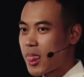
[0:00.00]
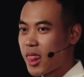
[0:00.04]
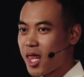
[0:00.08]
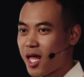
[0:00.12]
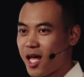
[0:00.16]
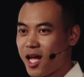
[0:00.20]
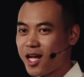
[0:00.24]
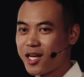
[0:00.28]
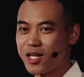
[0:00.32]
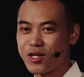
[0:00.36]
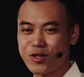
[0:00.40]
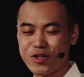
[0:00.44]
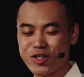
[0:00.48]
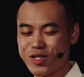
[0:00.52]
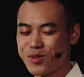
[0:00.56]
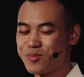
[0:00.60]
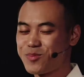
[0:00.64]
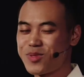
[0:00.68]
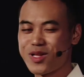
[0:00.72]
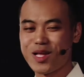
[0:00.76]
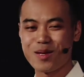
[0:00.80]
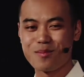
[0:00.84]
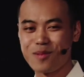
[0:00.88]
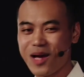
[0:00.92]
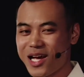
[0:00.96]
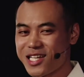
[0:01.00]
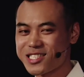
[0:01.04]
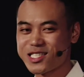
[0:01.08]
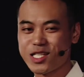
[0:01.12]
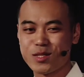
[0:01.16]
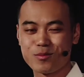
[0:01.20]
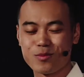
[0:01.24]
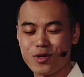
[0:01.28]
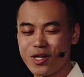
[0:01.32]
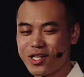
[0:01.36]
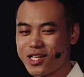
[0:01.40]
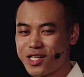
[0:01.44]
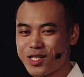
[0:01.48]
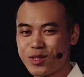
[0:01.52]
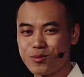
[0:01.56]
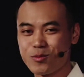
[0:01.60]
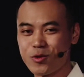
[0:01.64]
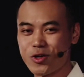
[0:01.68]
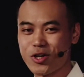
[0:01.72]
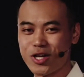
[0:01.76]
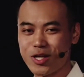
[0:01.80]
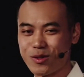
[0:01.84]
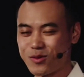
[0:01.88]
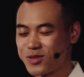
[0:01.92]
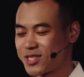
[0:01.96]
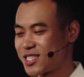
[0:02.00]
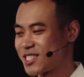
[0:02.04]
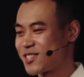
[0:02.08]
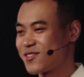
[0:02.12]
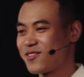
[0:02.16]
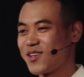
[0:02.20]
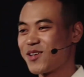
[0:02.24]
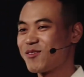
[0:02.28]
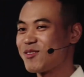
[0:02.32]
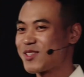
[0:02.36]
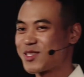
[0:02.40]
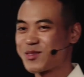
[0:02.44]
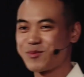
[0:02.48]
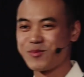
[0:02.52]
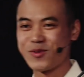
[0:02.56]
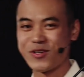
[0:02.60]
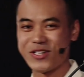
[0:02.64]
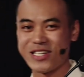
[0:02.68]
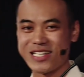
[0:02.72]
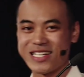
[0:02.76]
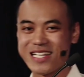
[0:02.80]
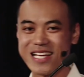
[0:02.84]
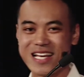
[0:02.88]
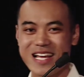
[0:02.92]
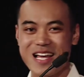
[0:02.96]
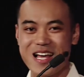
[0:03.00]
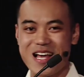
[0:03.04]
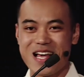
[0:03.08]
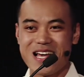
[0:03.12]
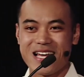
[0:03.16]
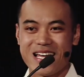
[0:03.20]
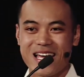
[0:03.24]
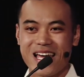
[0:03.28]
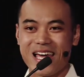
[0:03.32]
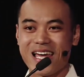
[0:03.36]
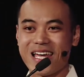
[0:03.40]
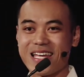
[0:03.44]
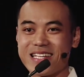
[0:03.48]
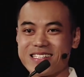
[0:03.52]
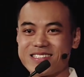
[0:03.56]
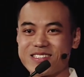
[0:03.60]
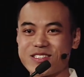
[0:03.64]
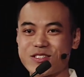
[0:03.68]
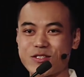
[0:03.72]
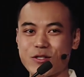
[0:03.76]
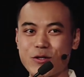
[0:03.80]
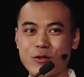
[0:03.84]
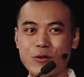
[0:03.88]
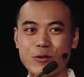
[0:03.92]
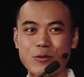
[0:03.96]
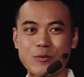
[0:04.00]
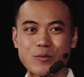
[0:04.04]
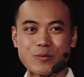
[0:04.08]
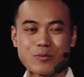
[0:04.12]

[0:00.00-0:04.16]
and he couldn't play basketball anymore. It was his favorite sport. And so